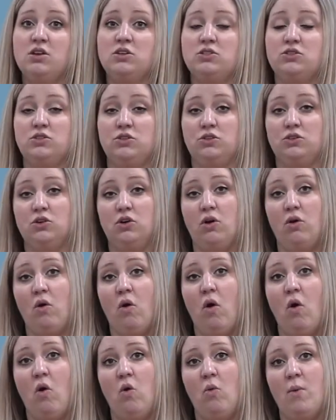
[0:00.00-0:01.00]
So you'll go
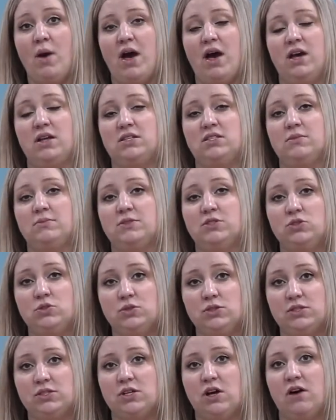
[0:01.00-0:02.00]
home on some
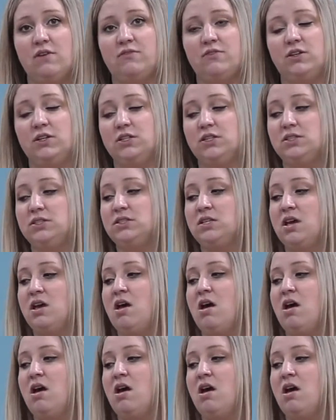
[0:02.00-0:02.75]
stool softeners.